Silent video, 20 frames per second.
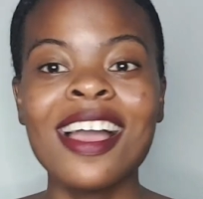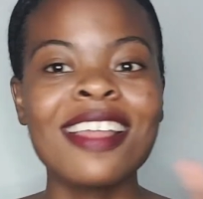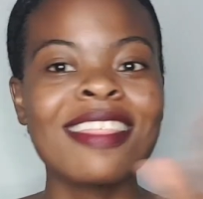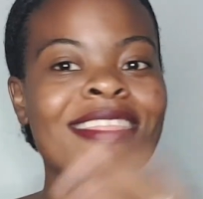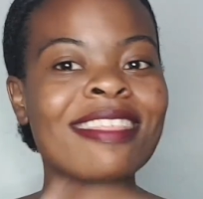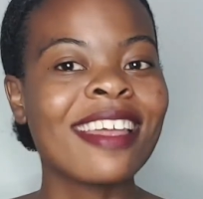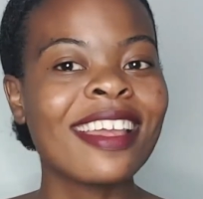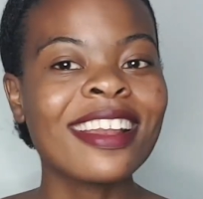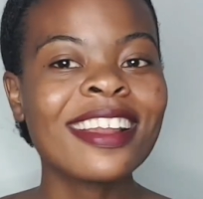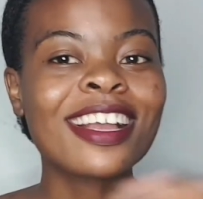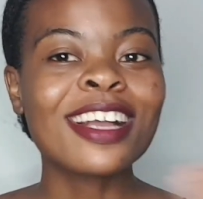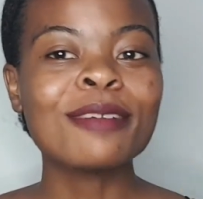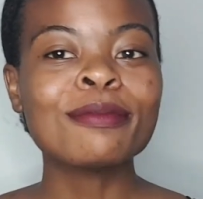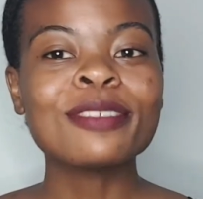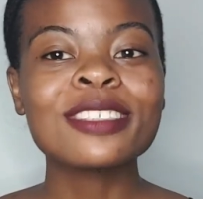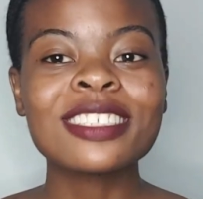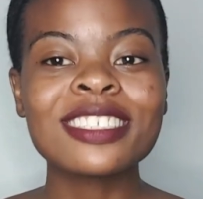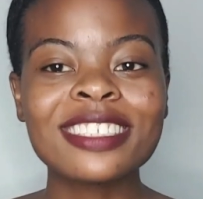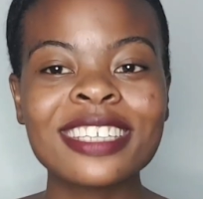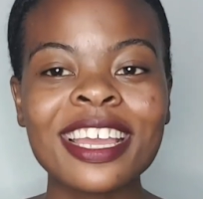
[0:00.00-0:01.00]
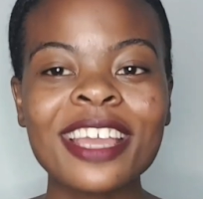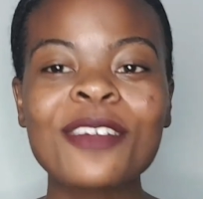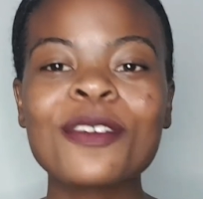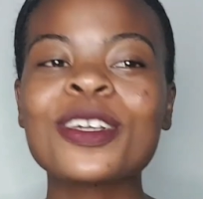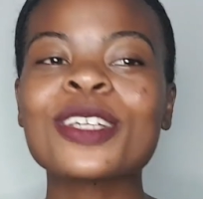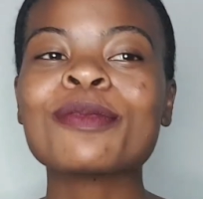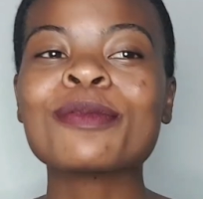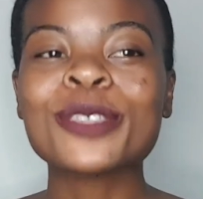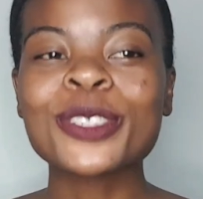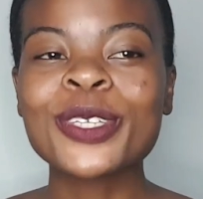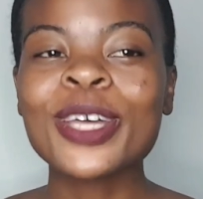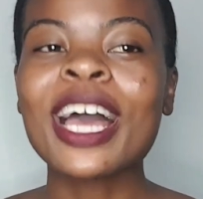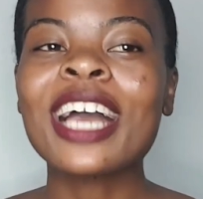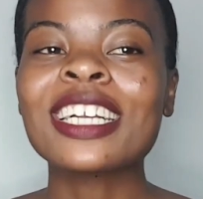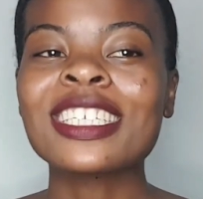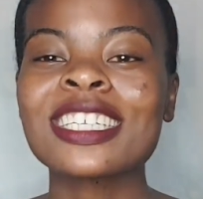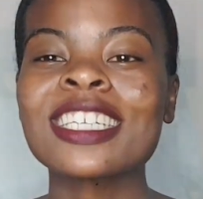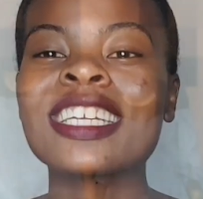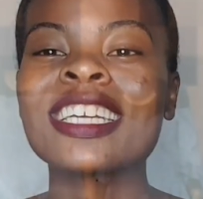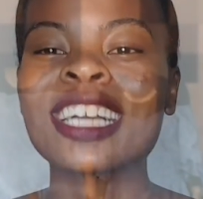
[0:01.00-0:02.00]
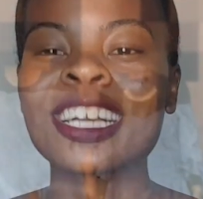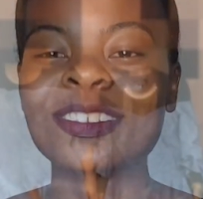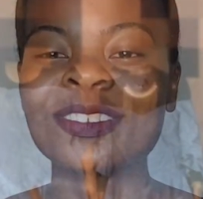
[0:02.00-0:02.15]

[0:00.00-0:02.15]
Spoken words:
Then comes the day when Musa actually